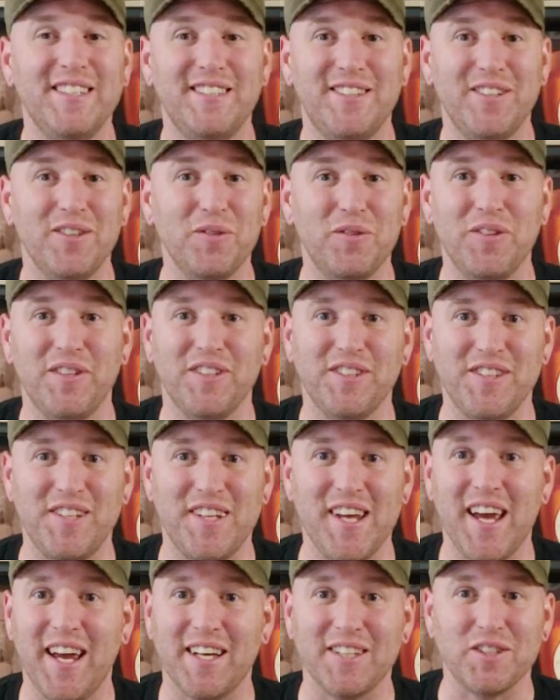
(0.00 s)
still to this
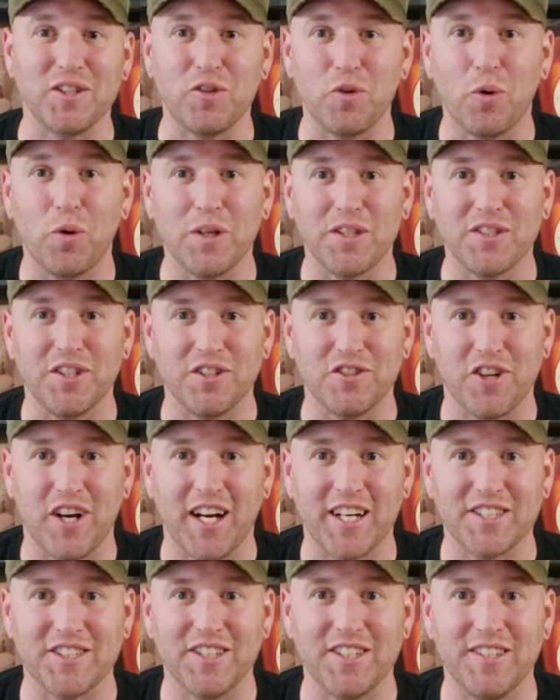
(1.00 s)
day as a tourist
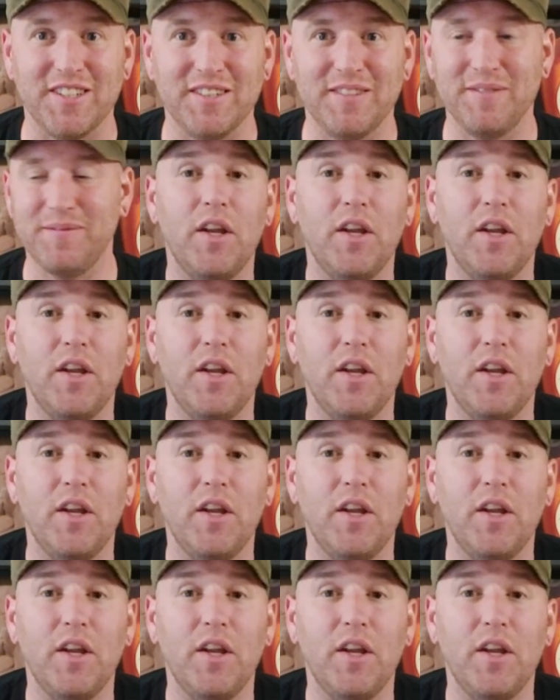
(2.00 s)
attraction.